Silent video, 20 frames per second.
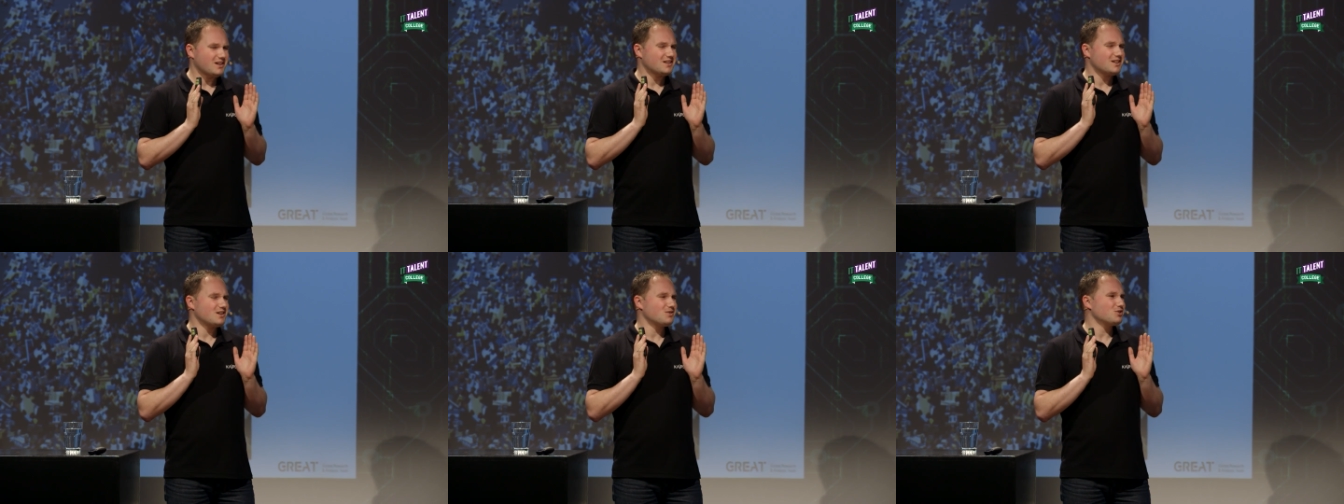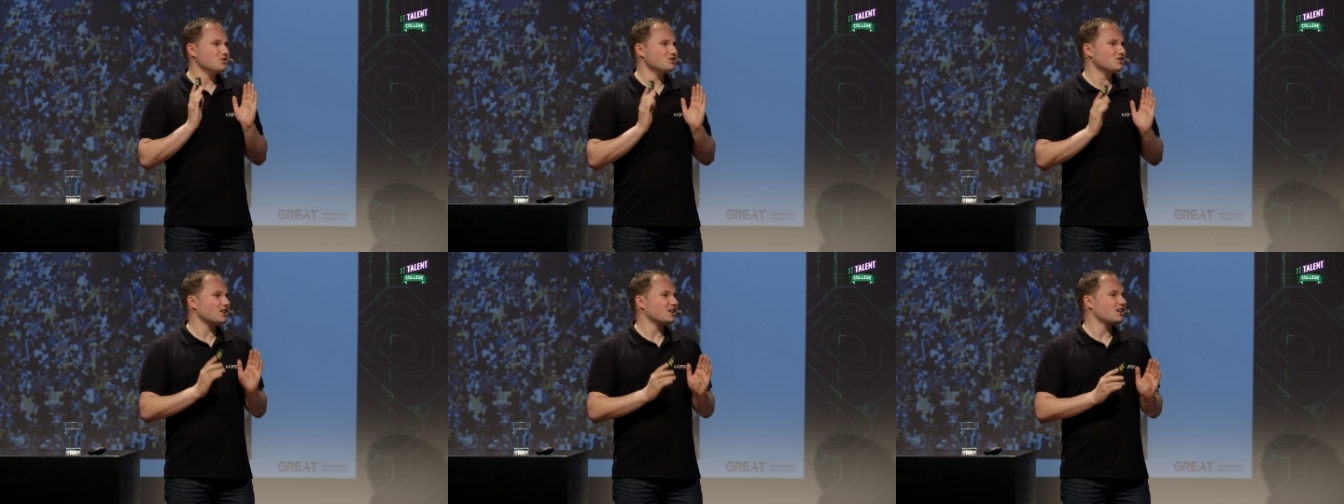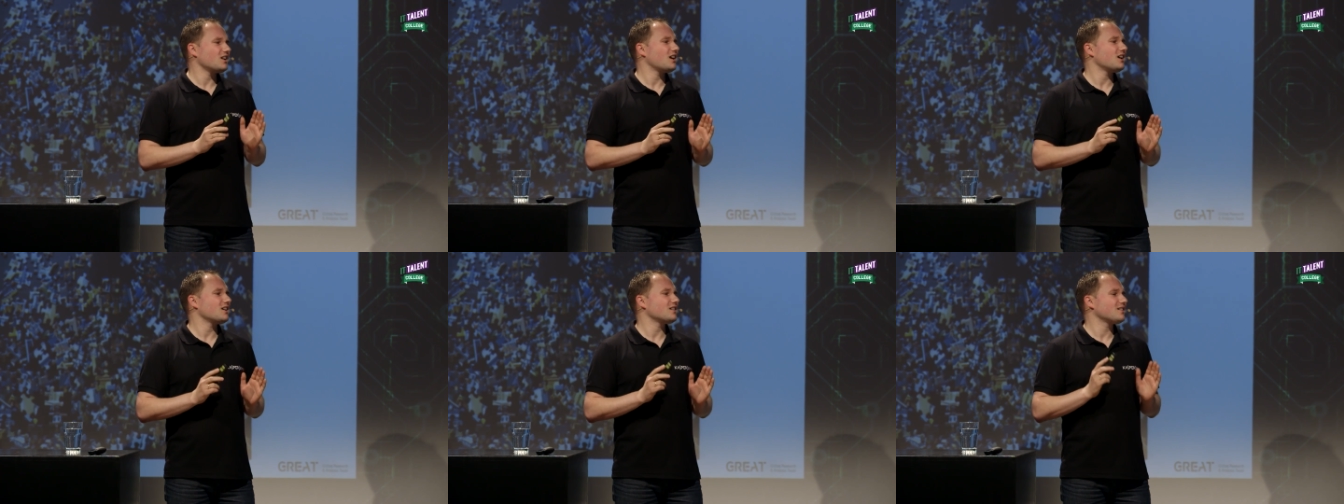there was a
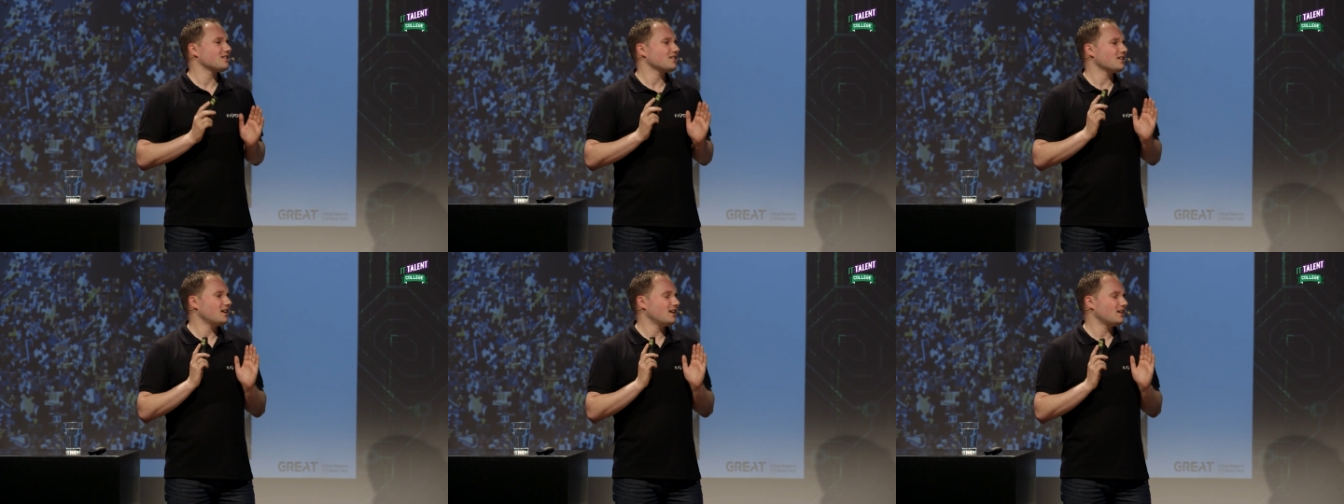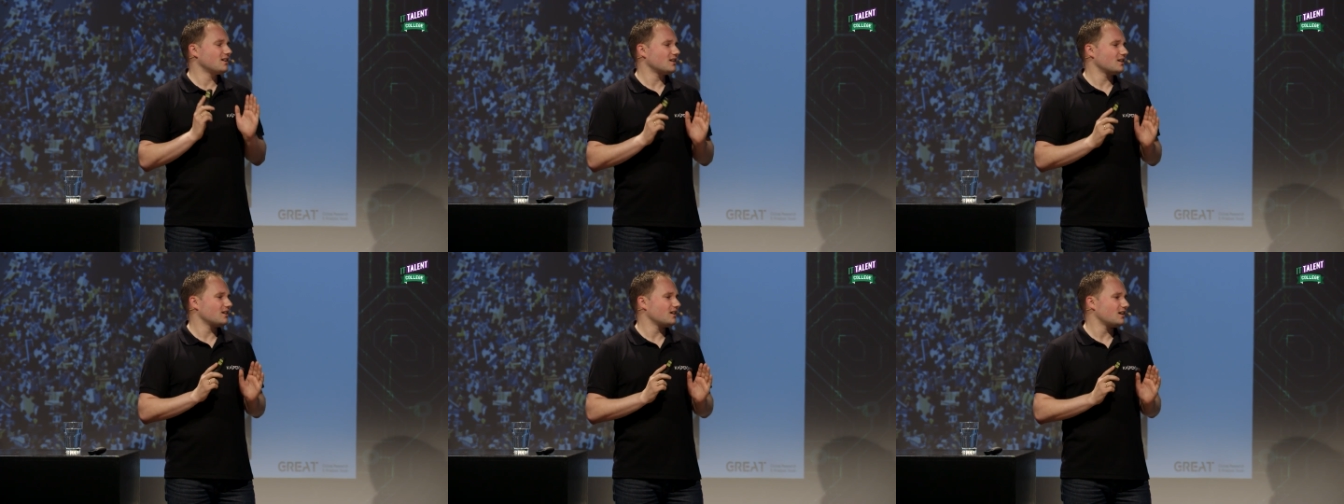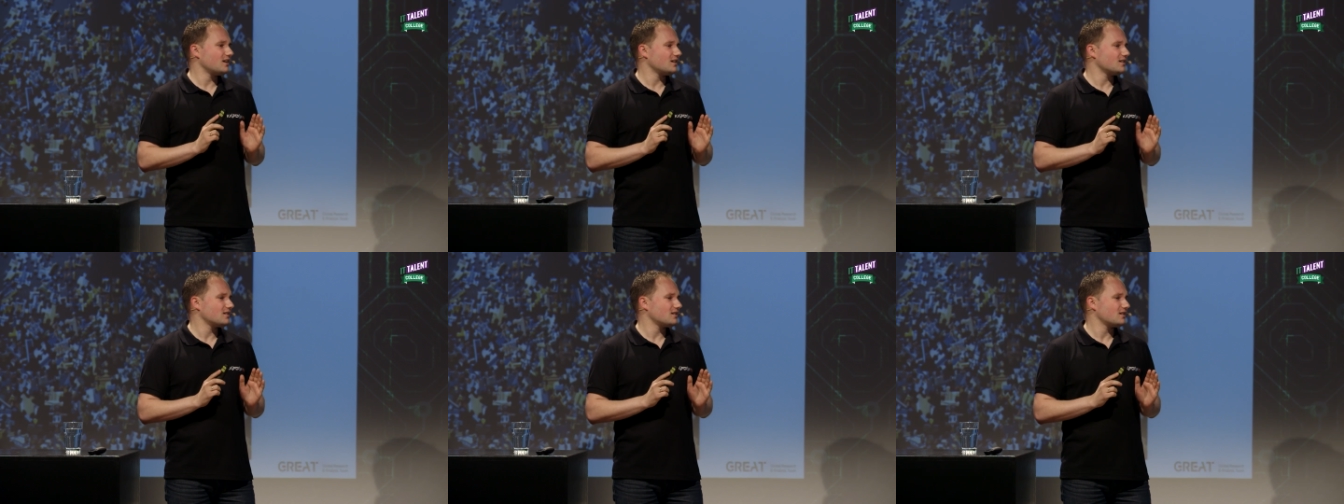lot
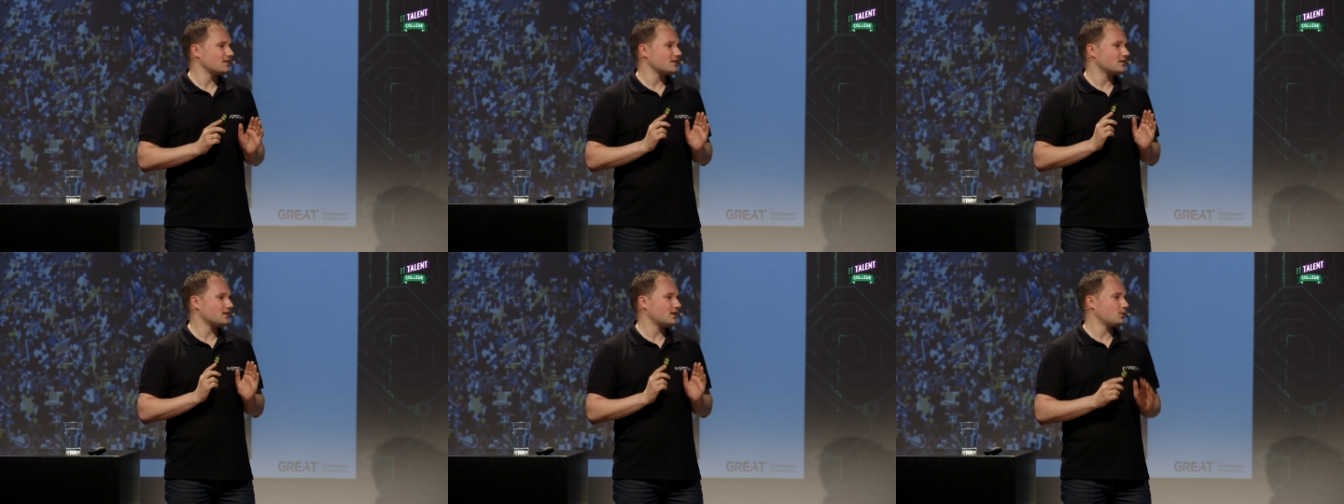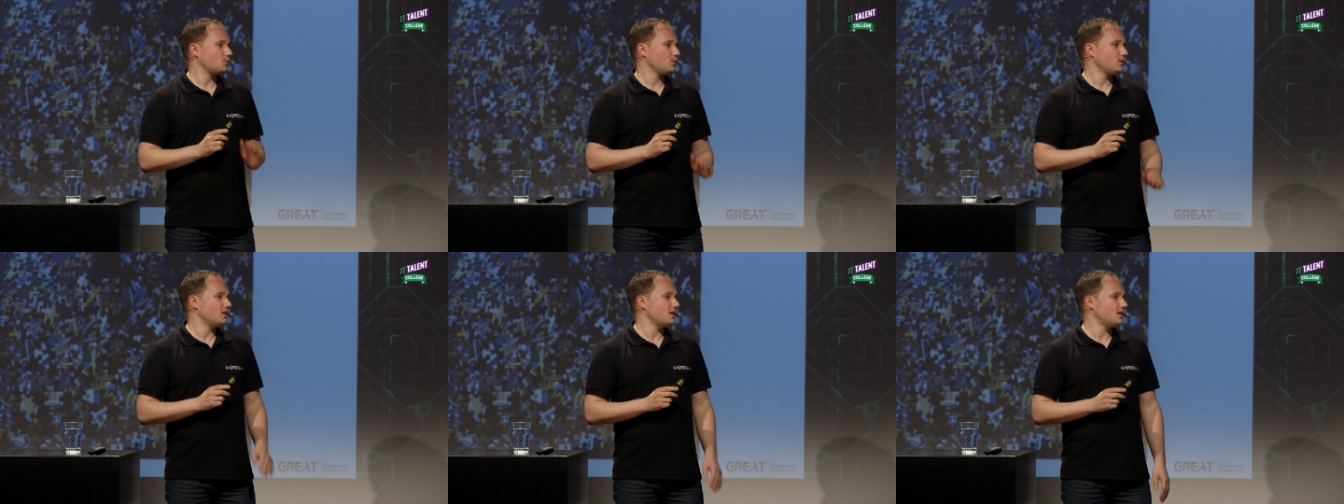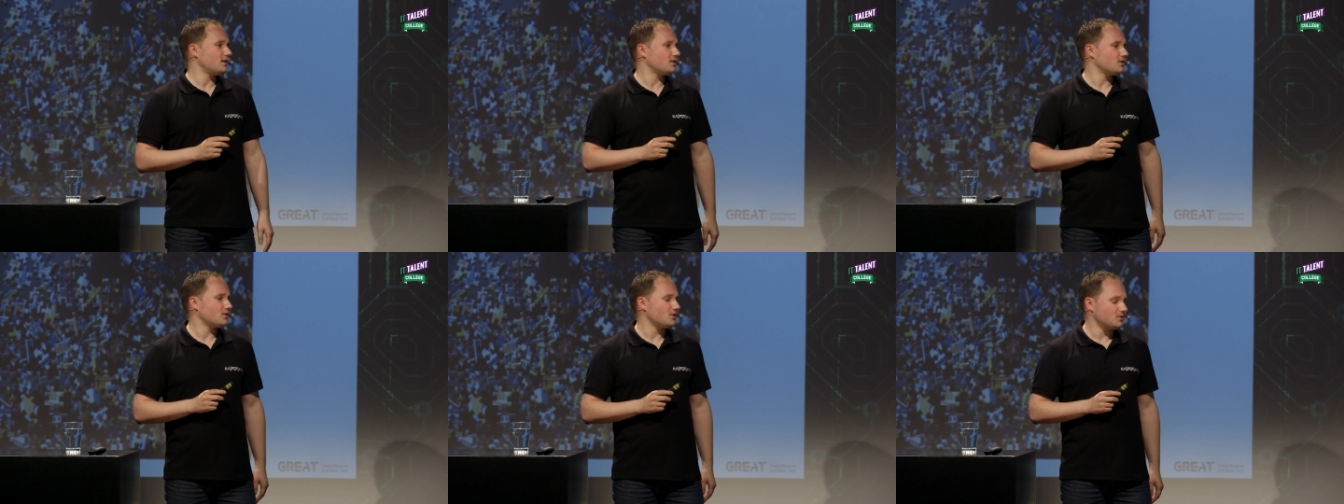that we
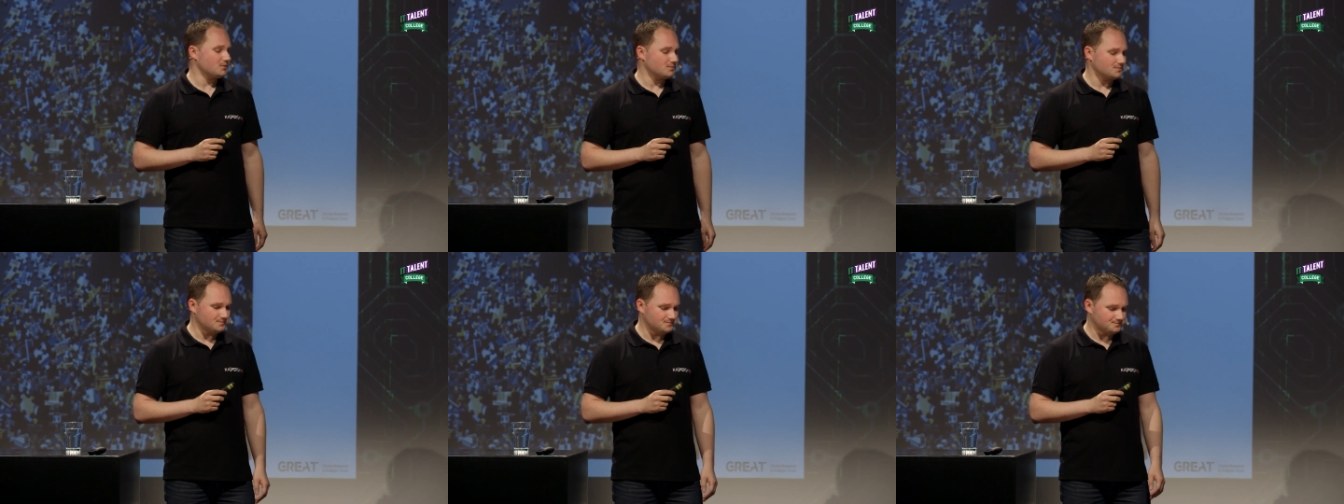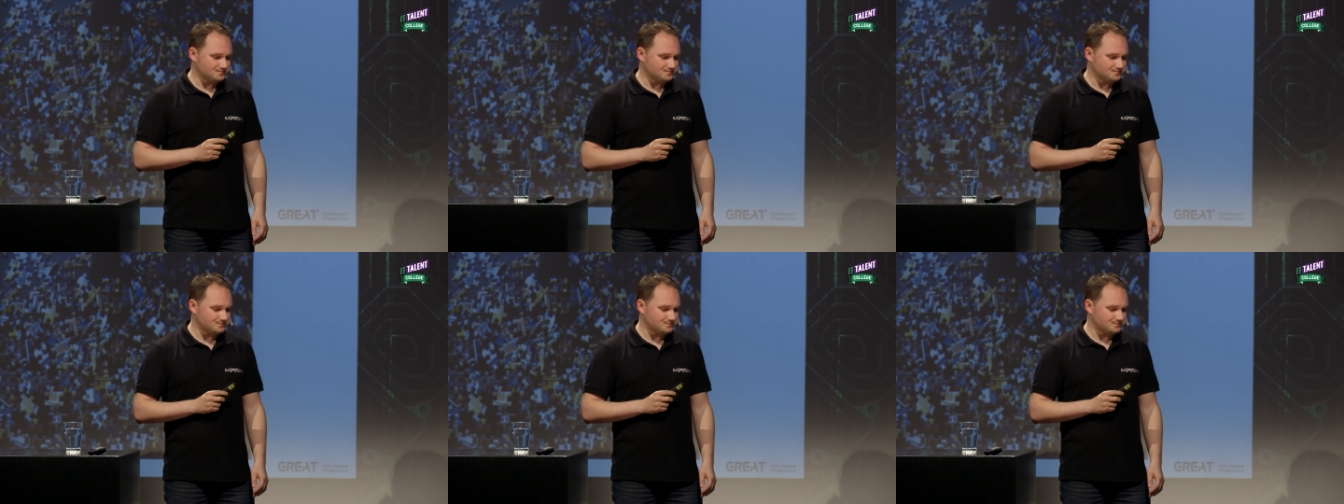didn't know.